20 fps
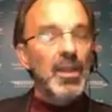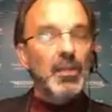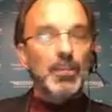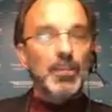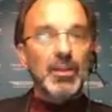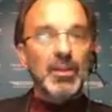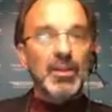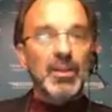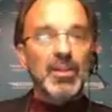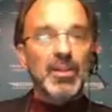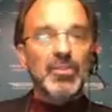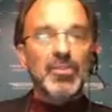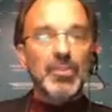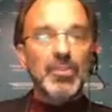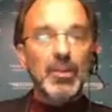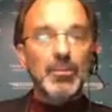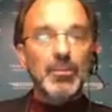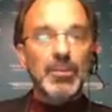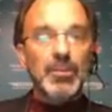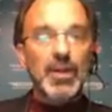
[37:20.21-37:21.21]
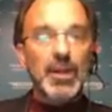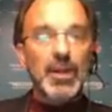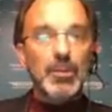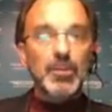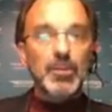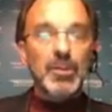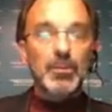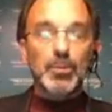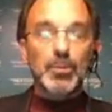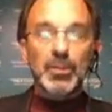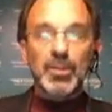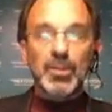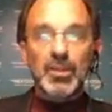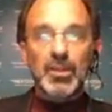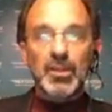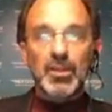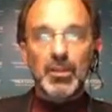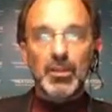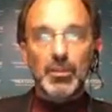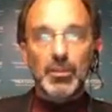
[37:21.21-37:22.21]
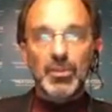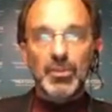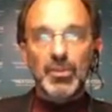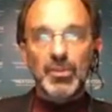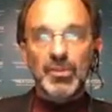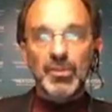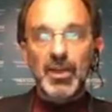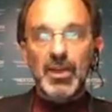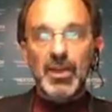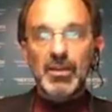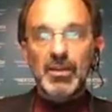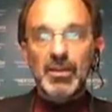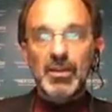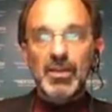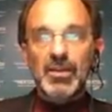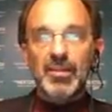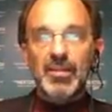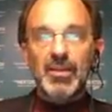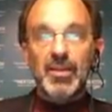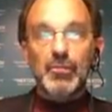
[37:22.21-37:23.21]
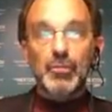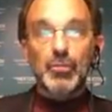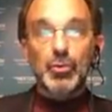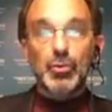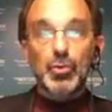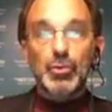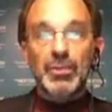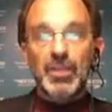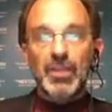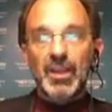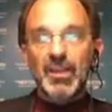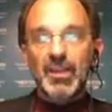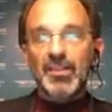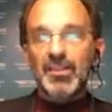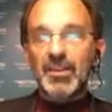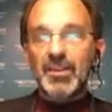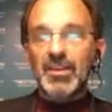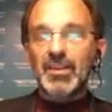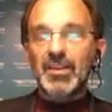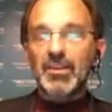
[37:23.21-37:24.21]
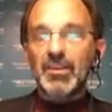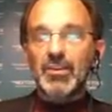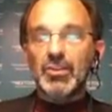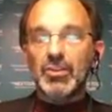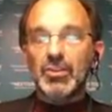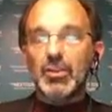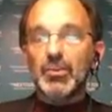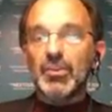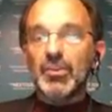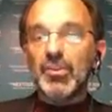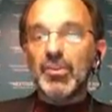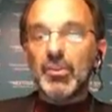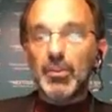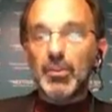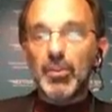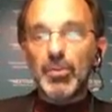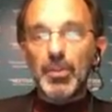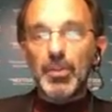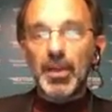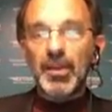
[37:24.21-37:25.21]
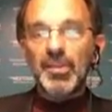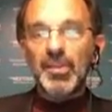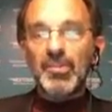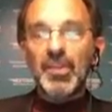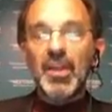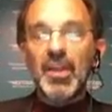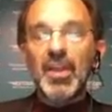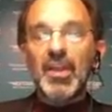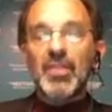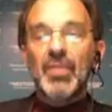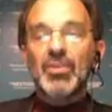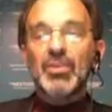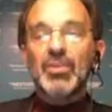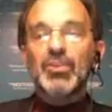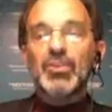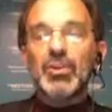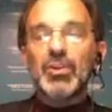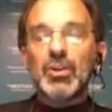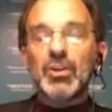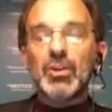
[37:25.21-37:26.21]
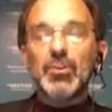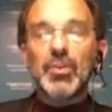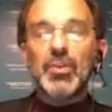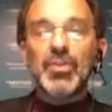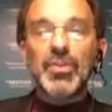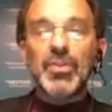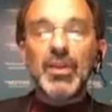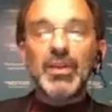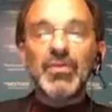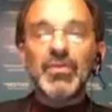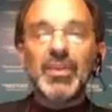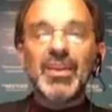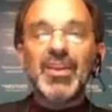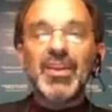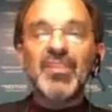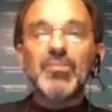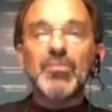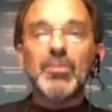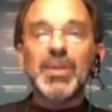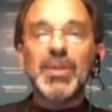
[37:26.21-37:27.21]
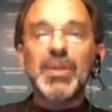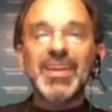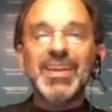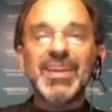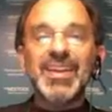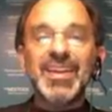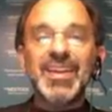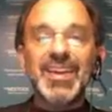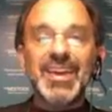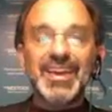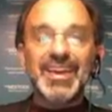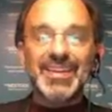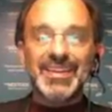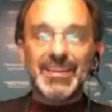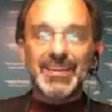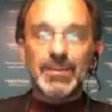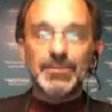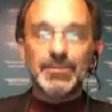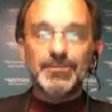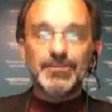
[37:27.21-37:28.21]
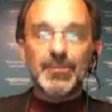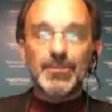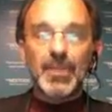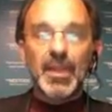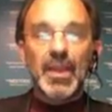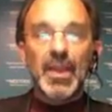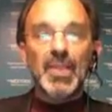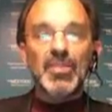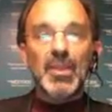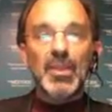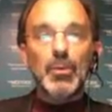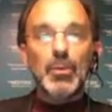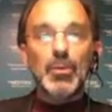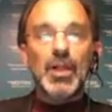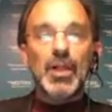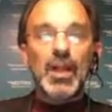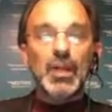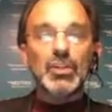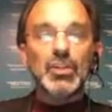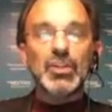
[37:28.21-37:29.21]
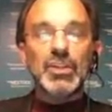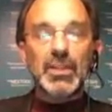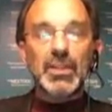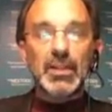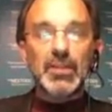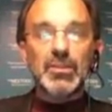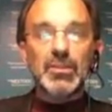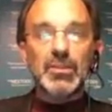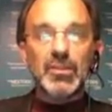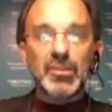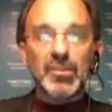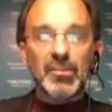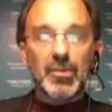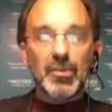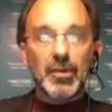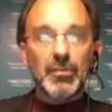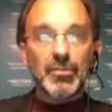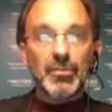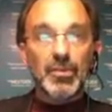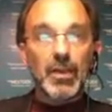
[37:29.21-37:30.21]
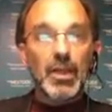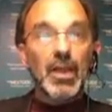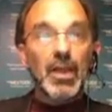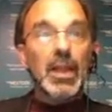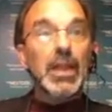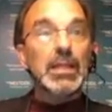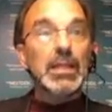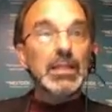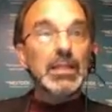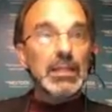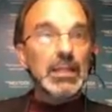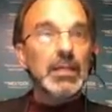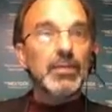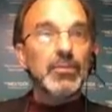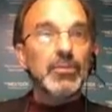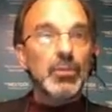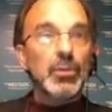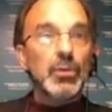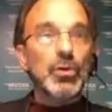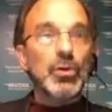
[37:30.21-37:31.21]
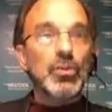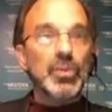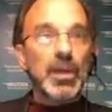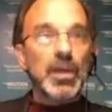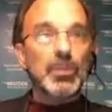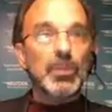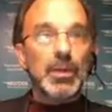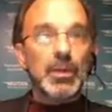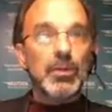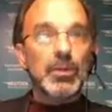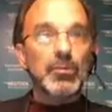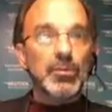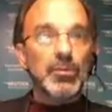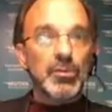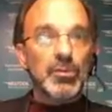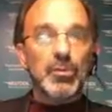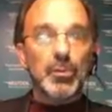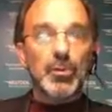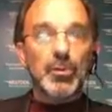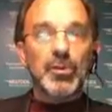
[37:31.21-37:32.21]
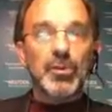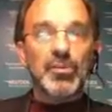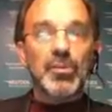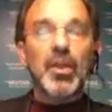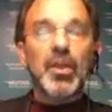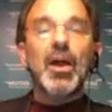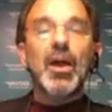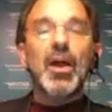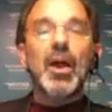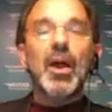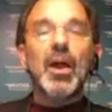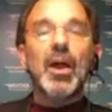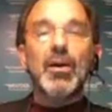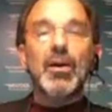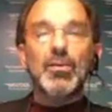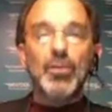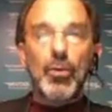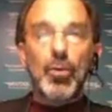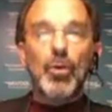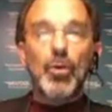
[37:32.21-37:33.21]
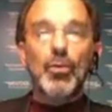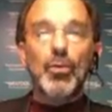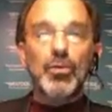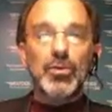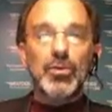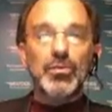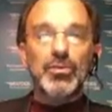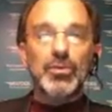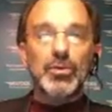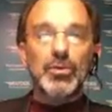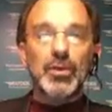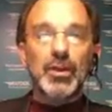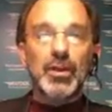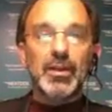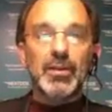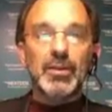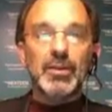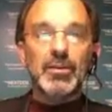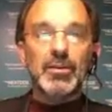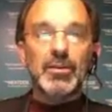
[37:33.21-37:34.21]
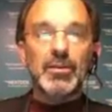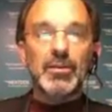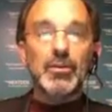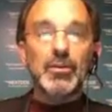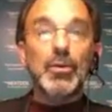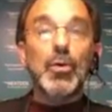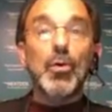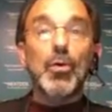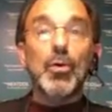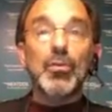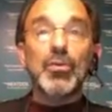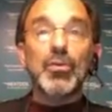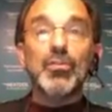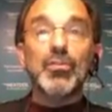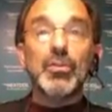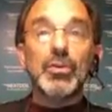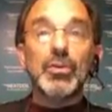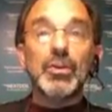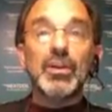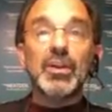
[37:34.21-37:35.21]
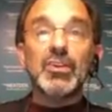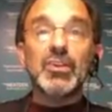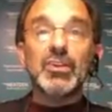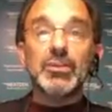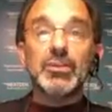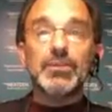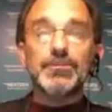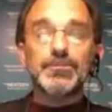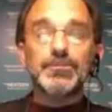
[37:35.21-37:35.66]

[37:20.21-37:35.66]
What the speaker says: Because sometimes, in particular with this day and age of good tasting children's toothpaste, the children will think of it as being candy, and they will actually eat this stuff. And then, of course, that becomes a source of over-fluoriding or over-fluoridation.